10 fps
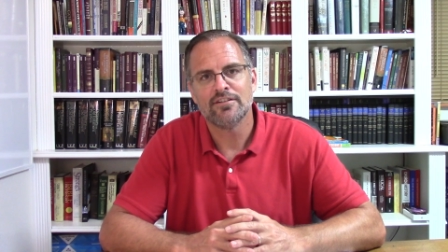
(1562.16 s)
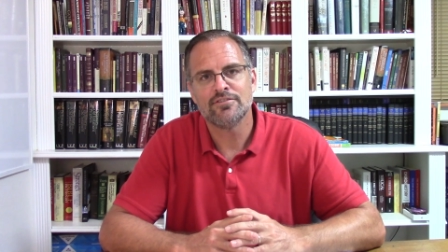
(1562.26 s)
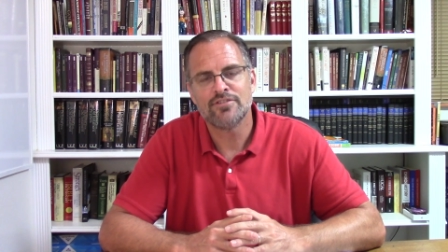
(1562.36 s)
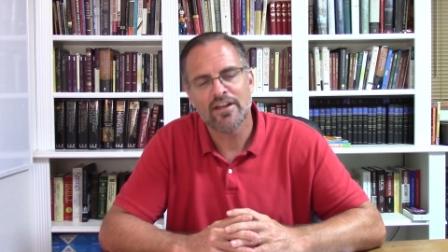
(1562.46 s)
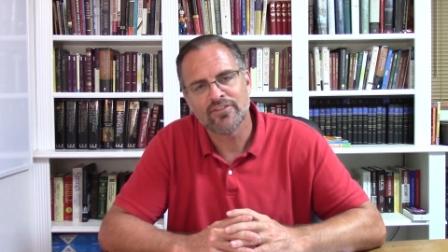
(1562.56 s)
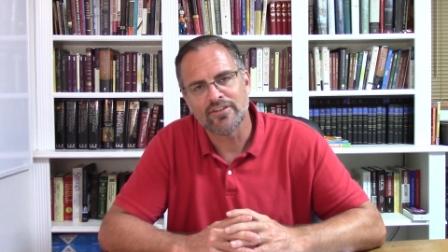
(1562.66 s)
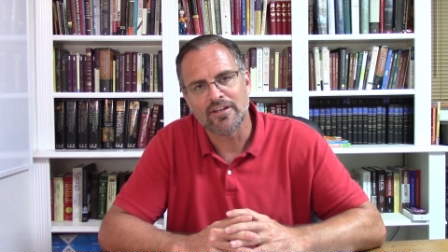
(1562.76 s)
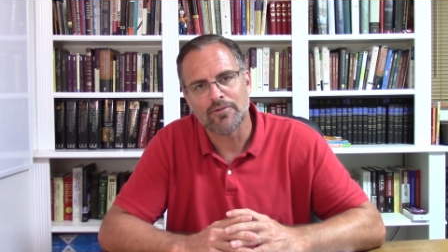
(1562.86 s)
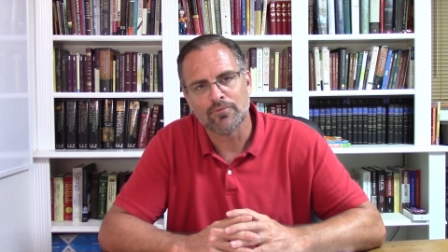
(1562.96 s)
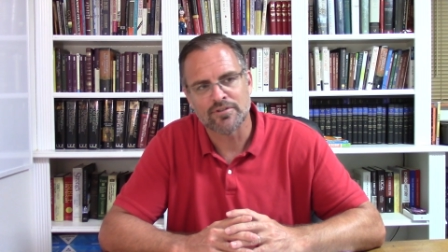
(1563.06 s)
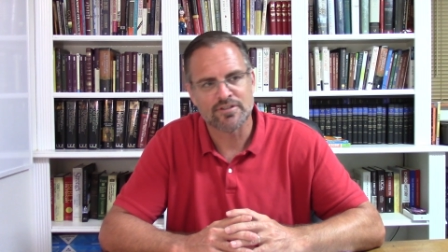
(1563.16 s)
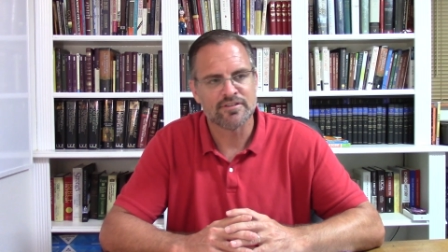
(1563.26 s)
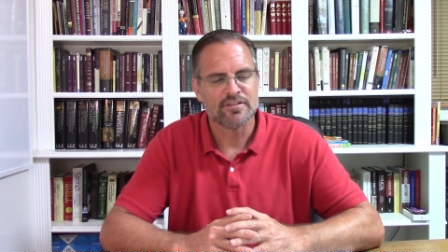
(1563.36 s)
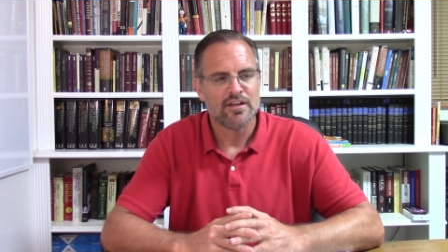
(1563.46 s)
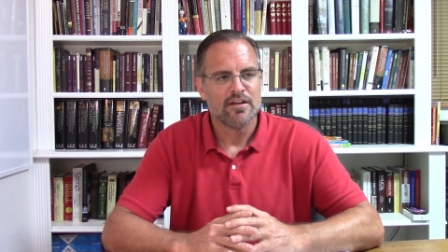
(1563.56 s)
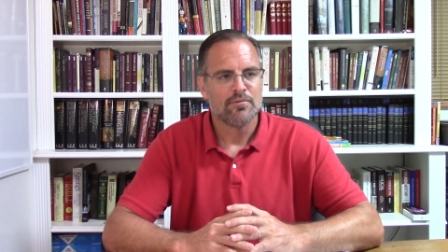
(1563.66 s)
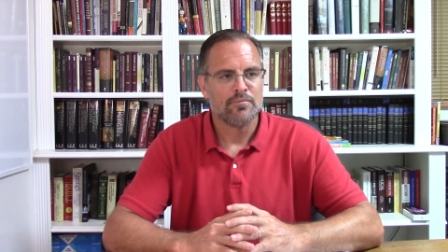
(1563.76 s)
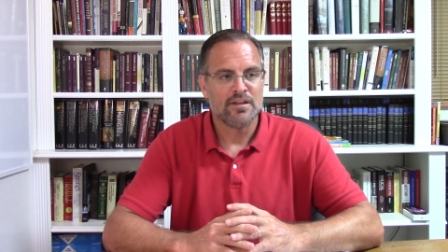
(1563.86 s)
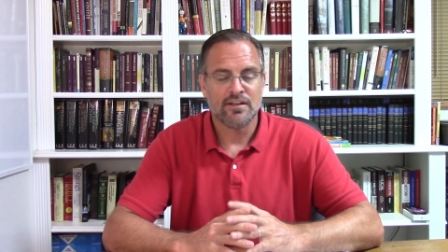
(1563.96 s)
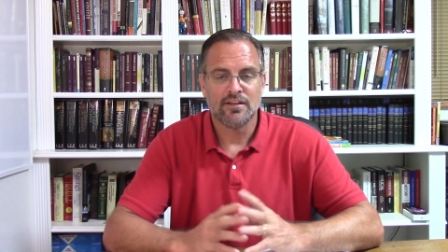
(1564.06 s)
Jesse, which is
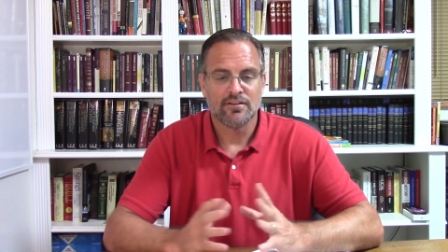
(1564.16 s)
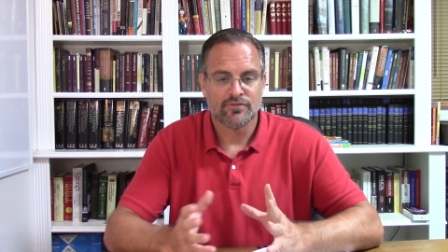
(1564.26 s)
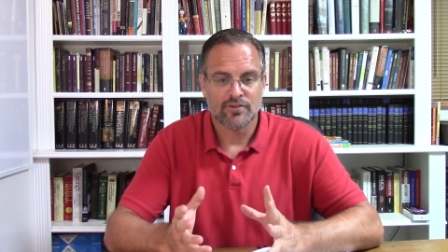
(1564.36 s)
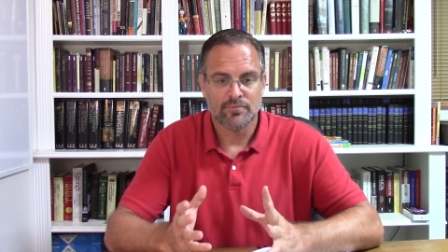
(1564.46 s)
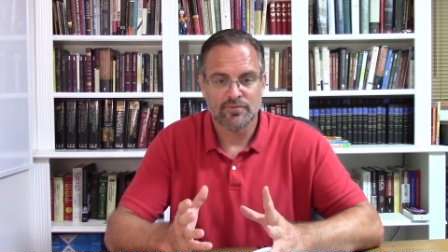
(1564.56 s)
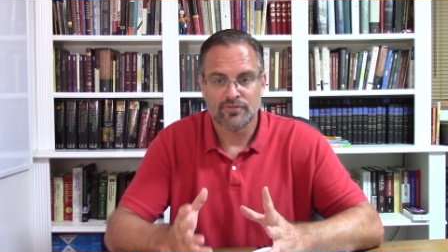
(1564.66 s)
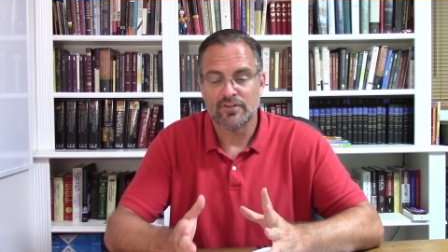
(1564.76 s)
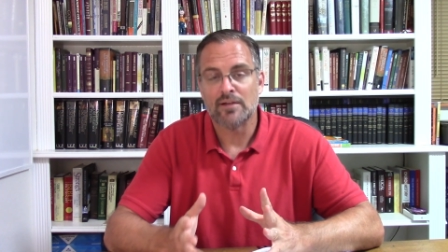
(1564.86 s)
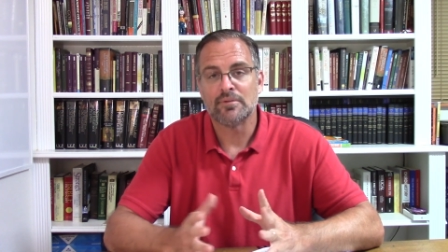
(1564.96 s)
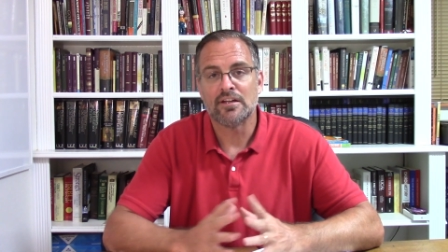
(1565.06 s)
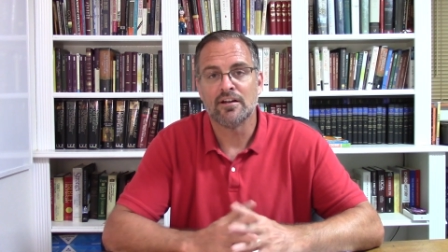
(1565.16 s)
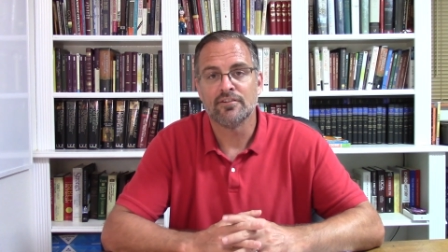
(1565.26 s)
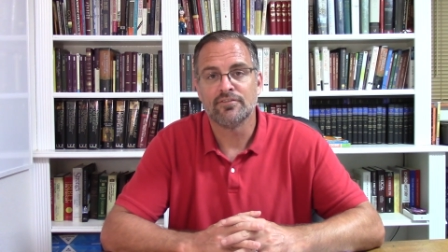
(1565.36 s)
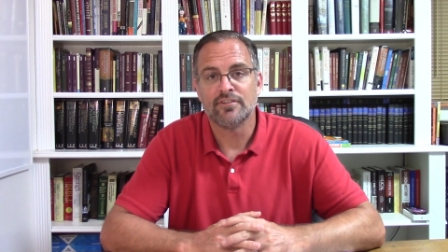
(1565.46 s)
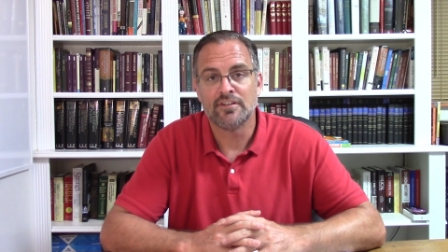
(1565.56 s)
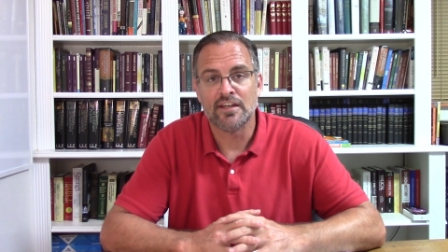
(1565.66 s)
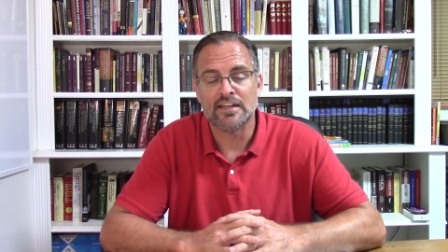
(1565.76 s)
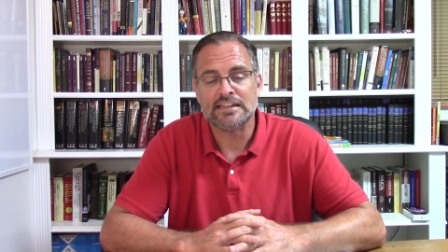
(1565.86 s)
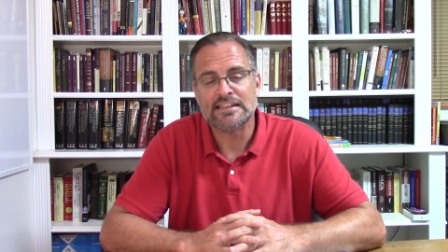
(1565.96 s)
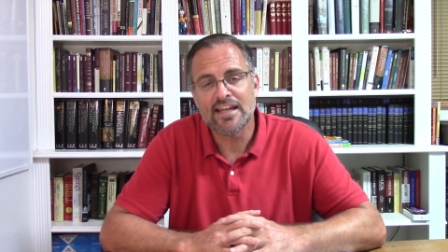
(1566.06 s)
meaning from the family of
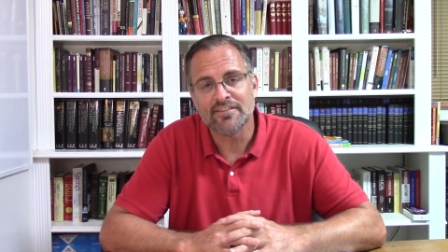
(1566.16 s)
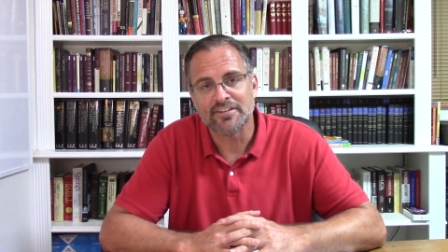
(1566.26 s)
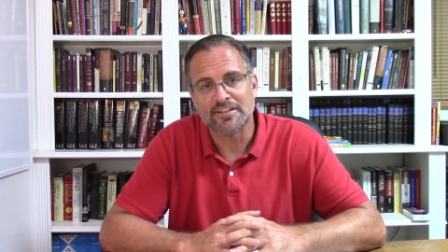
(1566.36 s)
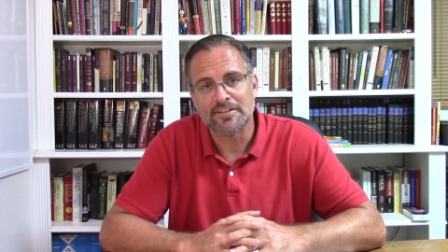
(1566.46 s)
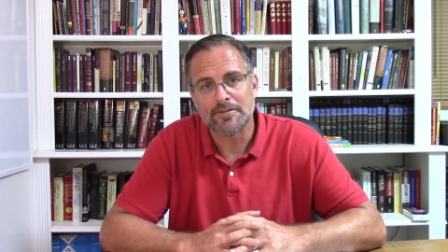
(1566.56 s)
King David.